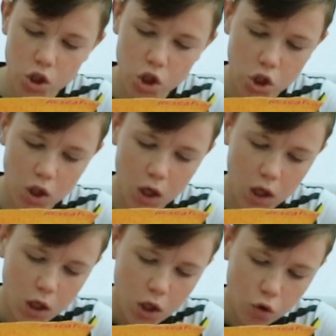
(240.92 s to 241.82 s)

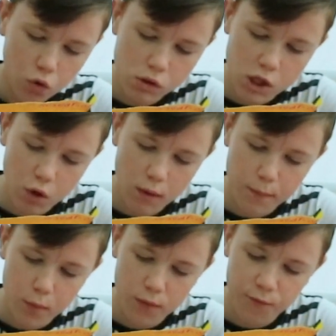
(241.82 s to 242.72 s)
sugar, corn syrup,
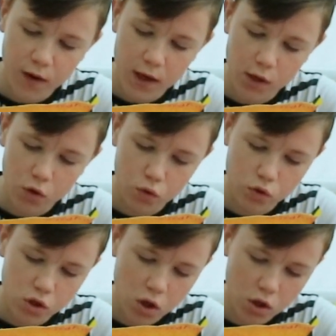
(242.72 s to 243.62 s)
modified
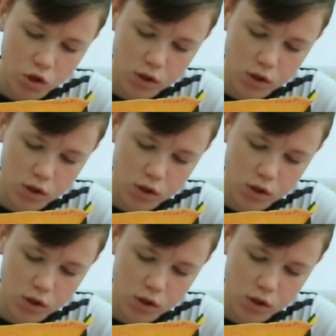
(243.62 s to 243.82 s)
cornstarch.